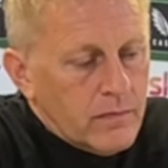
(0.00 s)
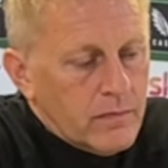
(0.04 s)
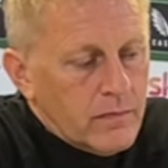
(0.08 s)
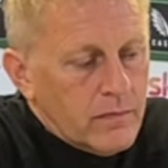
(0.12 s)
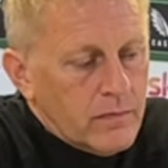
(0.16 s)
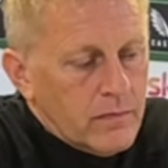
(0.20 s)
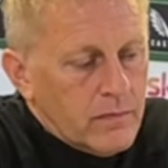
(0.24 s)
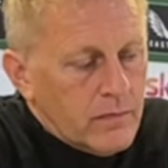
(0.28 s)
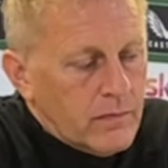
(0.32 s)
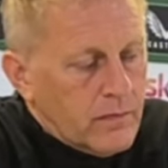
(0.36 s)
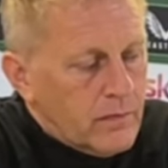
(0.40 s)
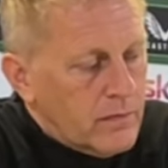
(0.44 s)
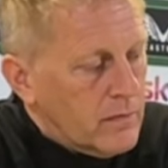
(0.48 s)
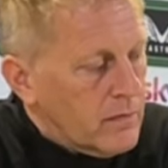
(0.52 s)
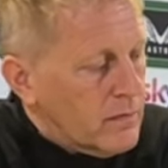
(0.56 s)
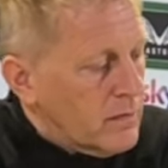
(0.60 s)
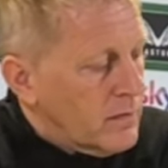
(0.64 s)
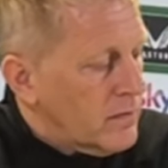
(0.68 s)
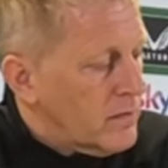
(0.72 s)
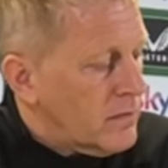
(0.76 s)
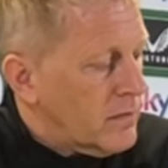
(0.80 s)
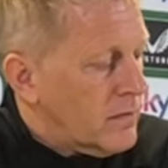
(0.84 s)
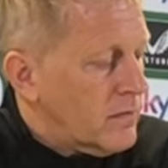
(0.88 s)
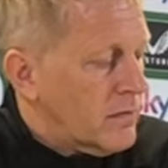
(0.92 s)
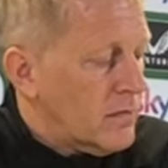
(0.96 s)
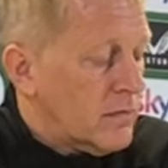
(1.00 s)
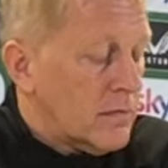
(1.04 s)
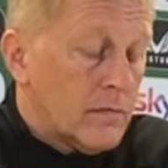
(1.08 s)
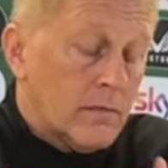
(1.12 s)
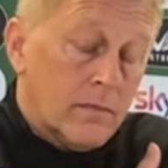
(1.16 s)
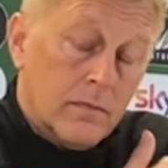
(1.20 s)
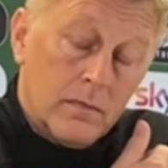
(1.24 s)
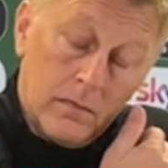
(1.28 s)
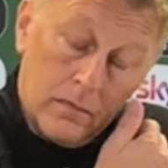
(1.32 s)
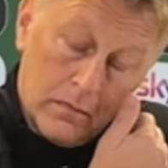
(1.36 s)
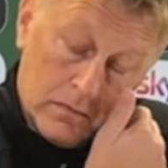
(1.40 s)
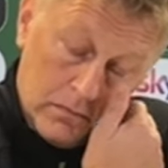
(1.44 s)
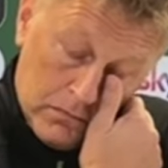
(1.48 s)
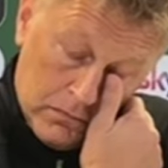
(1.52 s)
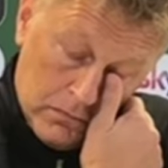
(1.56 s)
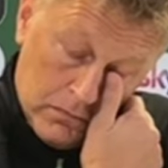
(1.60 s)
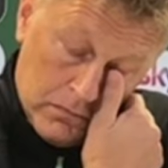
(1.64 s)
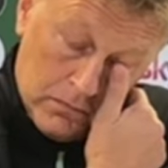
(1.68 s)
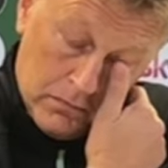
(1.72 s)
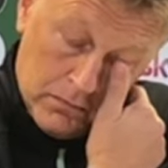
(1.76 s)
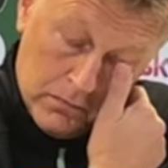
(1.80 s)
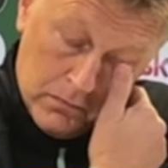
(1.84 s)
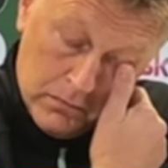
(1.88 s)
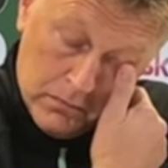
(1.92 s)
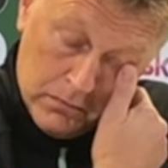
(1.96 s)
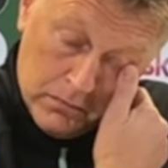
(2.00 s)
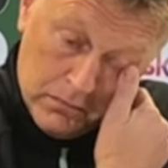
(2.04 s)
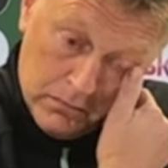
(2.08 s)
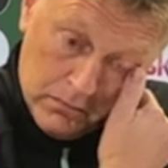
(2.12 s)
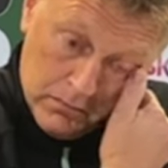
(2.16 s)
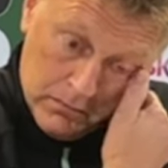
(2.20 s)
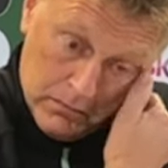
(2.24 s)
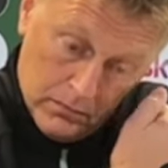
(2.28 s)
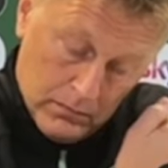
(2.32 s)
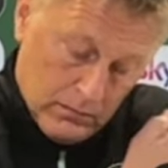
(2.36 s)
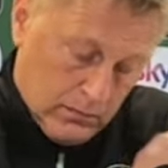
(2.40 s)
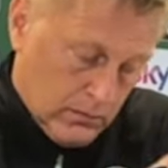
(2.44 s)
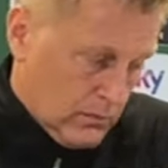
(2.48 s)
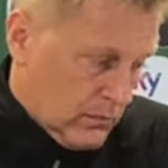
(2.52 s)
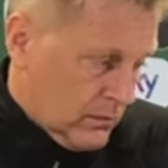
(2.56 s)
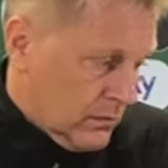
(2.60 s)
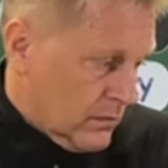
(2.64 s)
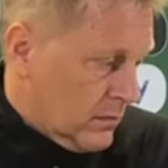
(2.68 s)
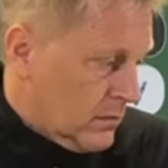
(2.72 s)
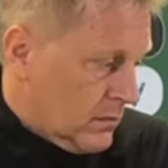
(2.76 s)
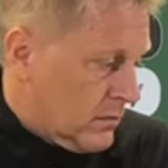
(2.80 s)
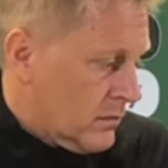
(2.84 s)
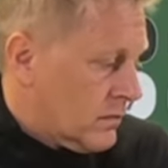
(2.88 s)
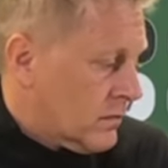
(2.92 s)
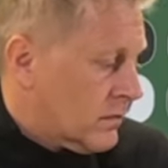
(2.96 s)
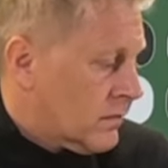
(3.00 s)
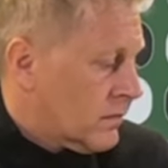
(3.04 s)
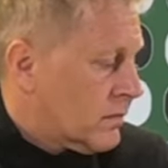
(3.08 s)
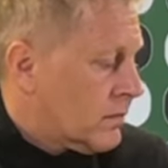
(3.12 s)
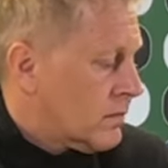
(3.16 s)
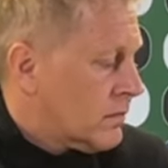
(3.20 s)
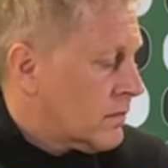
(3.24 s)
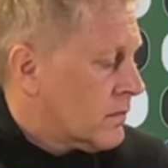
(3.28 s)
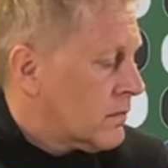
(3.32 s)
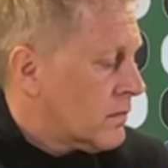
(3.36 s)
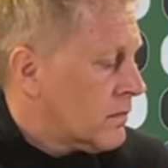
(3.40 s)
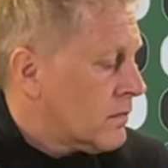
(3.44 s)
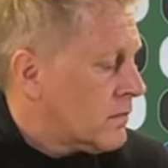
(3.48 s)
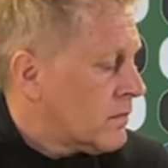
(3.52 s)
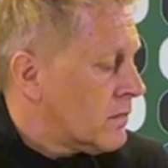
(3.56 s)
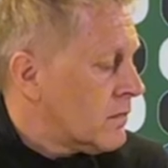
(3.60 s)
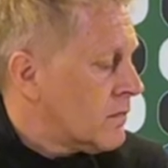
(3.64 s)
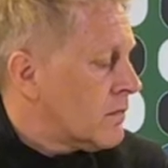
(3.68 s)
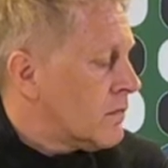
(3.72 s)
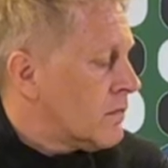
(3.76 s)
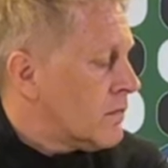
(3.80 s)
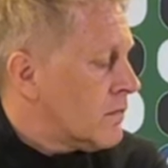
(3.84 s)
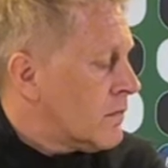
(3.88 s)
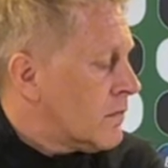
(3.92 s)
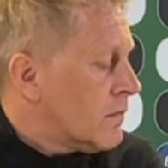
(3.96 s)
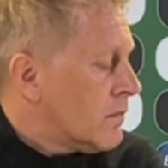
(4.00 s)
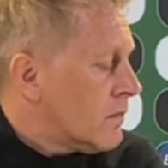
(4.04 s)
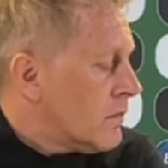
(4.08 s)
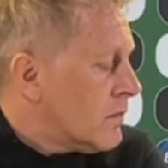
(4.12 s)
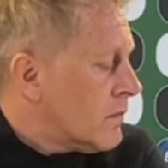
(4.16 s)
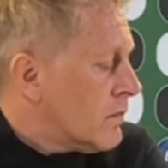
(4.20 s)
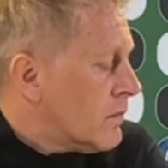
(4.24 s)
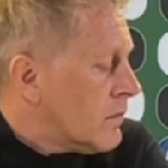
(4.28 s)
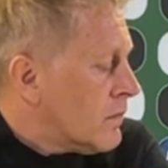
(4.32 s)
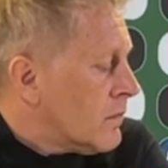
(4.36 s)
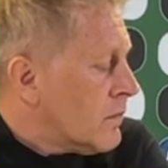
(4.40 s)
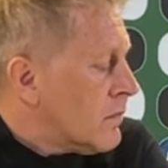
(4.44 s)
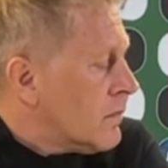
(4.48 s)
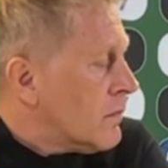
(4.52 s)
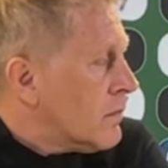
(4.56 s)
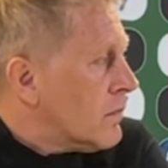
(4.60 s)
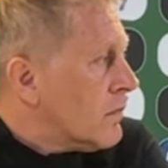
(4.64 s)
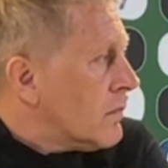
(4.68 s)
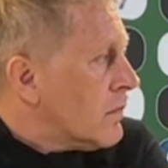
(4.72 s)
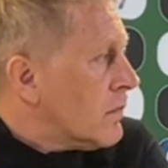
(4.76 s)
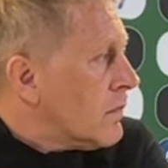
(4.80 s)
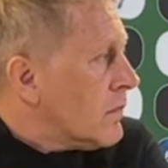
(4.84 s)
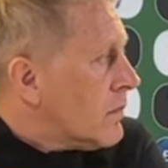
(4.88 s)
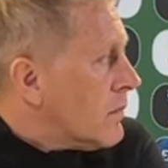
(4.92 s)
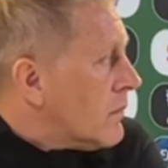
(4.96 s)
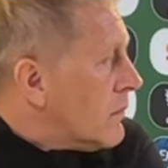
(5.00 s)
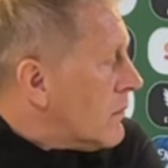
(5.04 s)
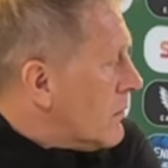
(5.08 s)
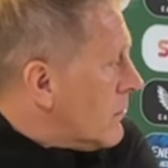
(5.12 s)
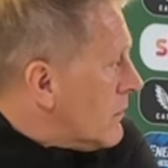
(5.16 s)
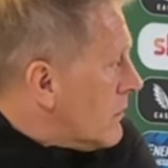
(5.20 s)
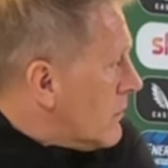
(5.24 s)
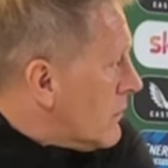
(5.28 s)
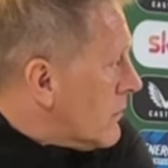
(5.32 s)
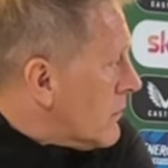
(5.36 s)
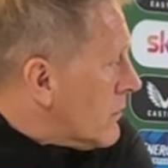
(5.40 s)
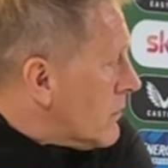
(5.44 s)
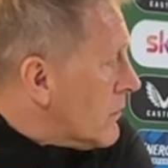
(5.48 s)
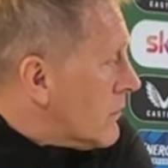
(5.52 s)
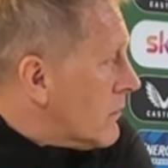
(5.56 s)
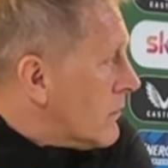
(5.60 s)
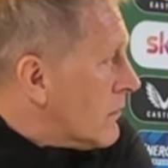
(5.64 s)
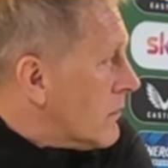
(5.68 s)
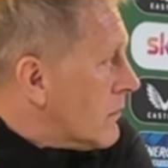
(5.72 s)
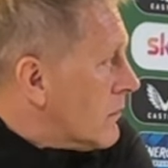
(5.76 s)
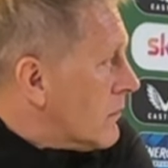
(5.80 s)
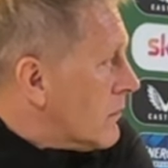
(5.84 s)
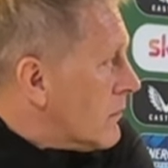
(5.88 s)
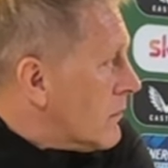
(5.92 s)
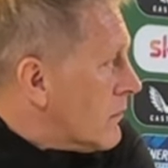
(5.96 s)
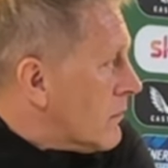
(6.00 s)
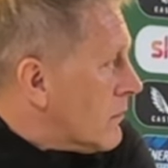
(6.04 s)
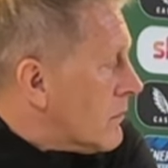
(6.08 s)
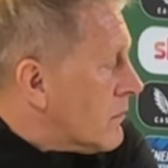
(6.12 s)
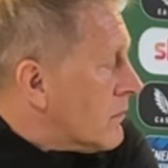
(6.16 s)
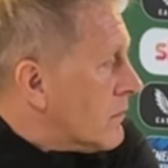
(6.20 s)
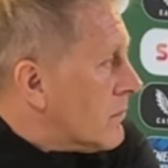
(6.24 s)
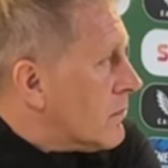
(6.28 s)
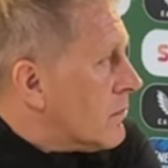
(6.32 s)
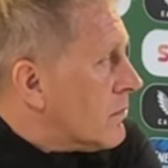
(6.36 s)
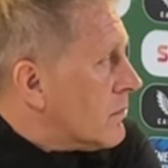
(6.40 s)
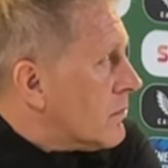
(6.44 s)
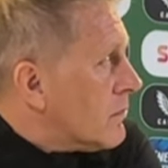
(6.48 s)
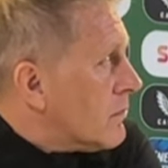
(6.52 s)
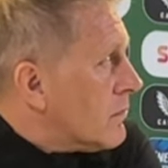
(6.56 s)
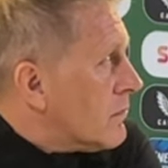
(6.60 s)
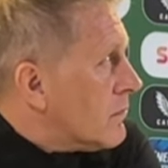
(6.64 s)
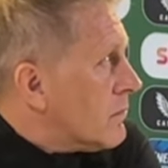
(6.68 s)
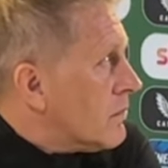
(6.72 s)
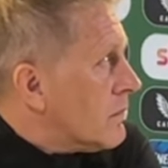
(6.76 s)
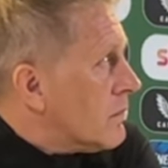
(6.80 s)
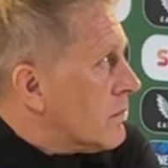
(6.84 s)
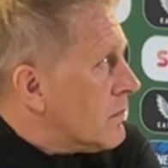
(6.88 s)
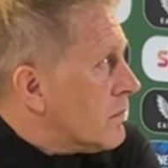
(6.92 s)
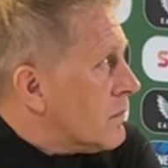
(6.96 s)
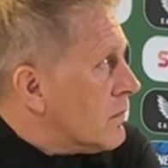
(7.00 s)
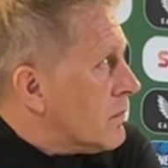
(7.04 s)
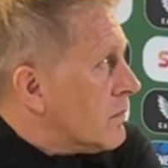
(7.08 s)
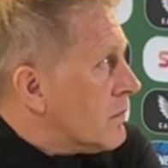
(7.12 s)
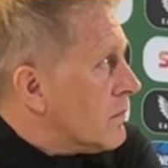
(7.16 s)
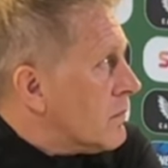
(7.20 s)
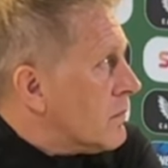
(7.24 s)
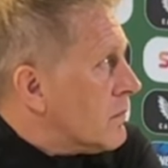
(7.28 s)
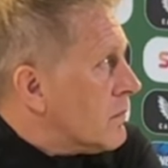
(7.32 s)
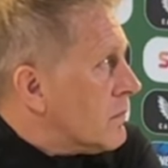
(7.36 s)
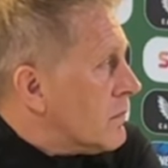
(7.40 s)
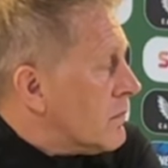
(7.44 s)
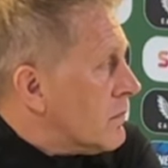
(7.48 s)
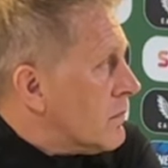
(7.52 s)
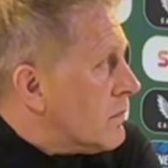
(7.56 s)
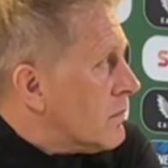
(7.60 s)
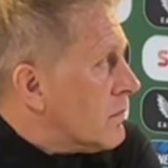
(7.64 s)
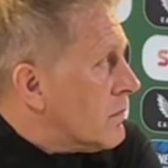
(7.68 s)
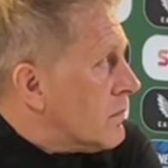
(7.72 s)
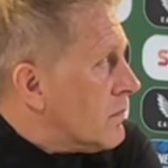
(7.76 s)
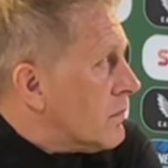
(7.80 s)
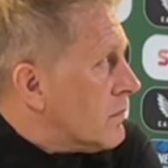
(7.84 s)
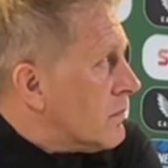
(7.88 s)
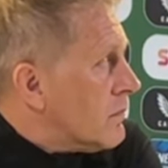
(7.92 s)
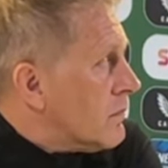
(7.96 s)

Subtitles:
(not speaking)